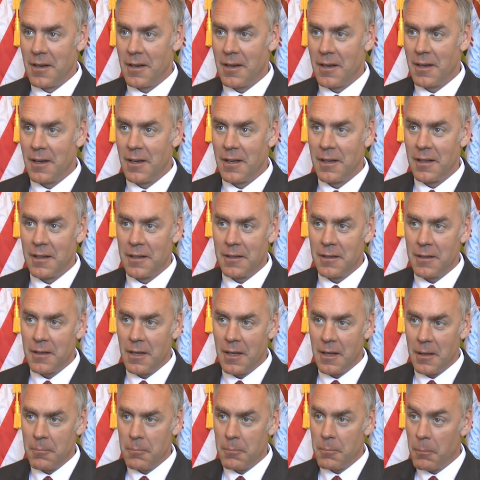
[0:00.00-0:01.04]

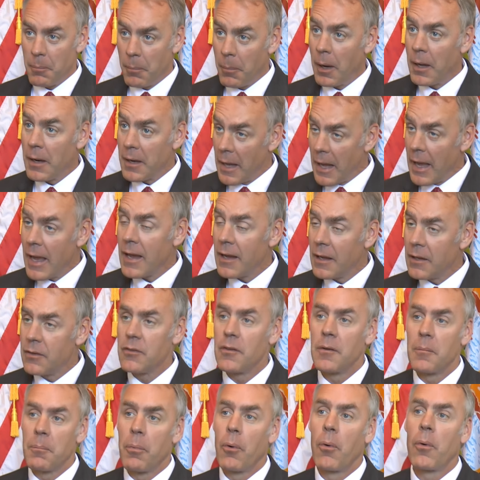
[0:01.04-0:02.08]
But ag is
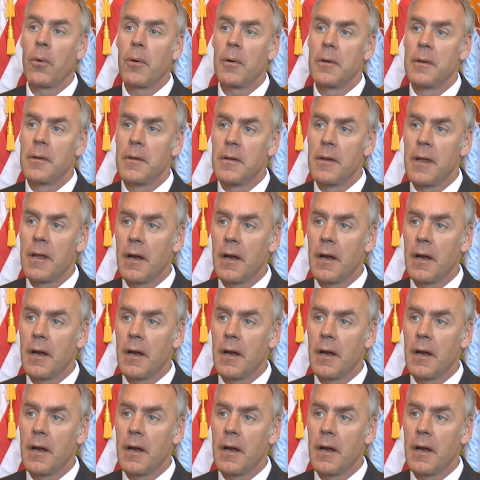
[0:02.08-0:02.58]
important,